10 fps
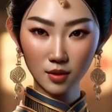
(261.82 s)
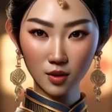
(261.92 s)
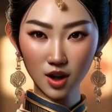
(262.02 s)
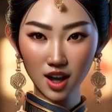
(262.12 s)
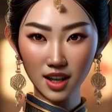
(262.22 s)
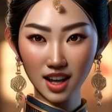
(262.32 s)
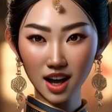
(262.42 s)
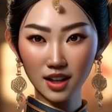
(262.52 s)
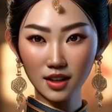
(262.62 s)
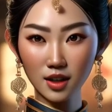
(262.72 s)
For
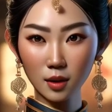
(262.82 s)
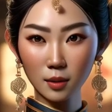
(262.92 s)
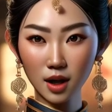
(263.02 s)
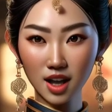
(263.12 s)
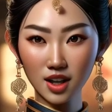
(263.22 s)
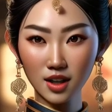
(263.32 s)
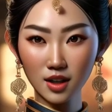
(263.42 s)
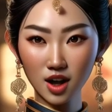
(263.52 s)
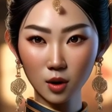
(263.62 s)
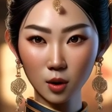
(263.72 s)
details, please
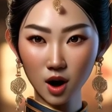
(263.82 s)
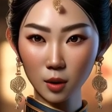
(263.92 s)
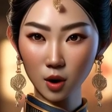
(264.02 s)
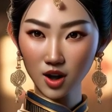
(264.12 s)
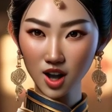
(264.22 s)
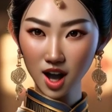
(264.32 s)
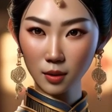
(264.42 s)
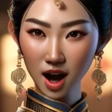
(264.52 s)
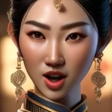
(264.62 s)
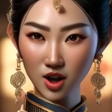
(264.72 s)
consult with our
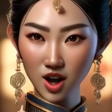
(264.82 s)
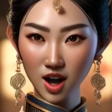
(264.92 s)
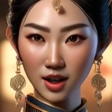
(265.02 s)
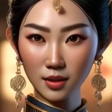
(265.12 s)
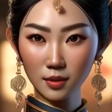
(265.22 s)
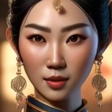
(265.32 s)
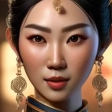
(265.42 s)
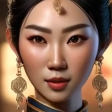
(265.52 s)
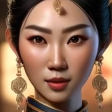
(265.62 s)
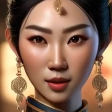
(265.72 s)
project manager.
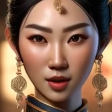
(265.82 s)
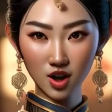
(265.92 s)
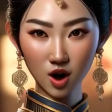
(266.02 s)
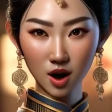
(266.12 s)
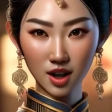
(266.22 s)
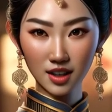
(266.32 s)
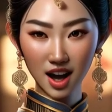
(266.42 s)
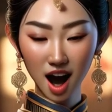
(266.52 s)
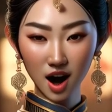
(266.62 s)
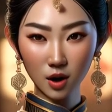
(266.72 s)
Join us
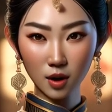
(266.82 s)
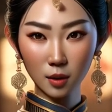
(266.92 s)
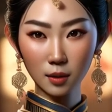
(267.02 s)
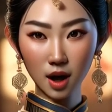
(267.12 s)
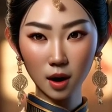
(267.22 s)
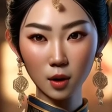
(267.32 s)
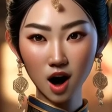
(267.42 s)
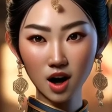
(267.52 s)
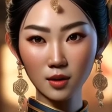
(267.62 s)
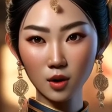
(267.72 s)
now, be a
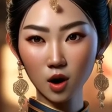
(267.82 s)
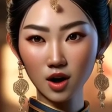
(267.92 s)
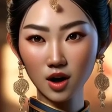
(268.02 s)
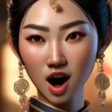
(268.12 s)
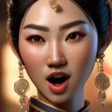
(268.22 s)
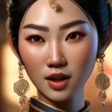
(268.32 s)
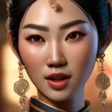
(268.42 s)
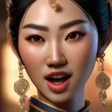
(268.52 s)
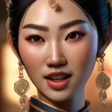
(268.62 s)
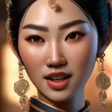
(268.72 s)
part of Royal
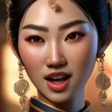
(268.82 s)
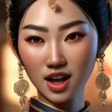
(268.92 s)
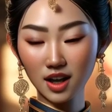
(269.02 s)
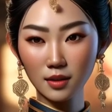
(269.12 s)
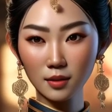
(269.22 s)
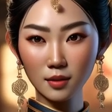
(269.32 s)
Han Legacy.